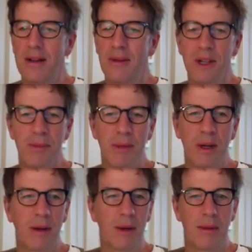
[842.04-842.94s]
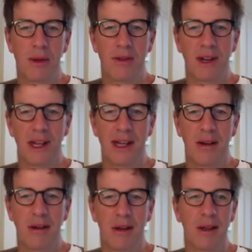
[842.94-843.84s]
which part am I moving now?
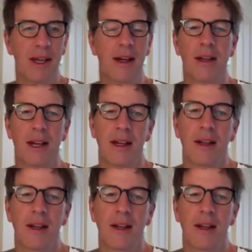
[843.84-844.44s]
Oh yeah, okay.